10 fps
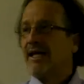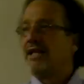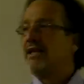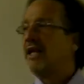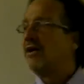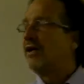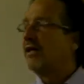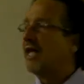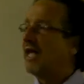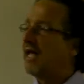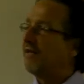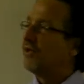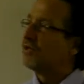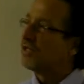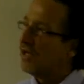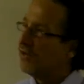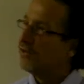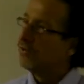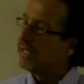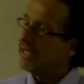And there's
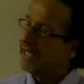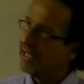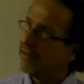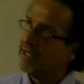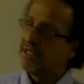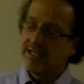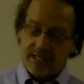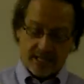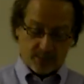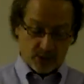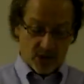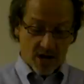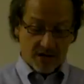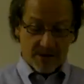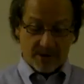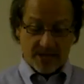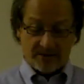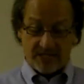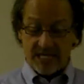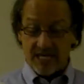other areas that we'll talk about
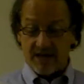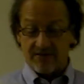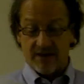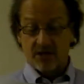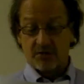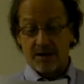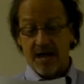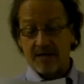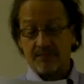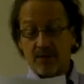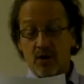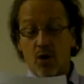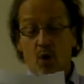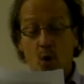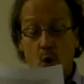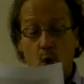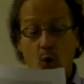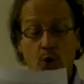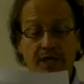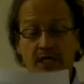that D affects your body.
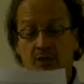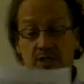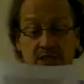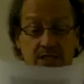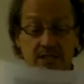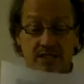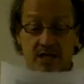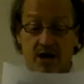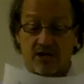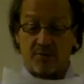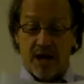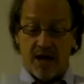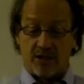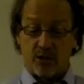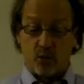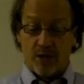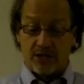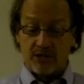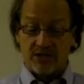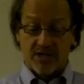Old injuries can start to bother you
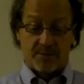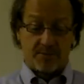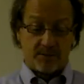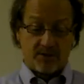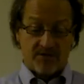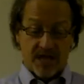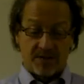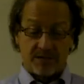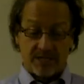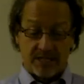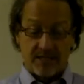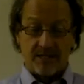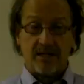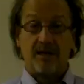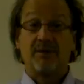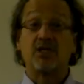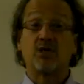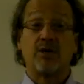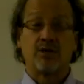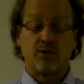once you supplement with vitamin D because you're
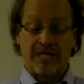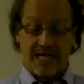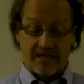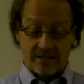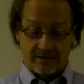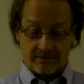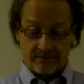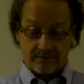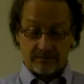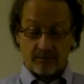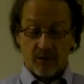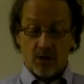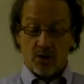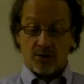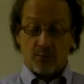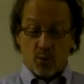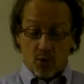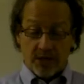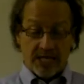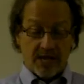going through healing.
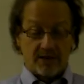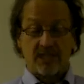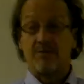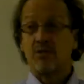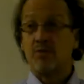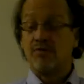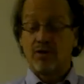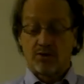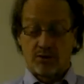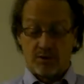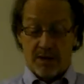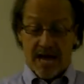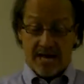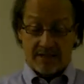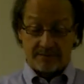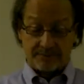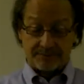More calcium is moving through your body.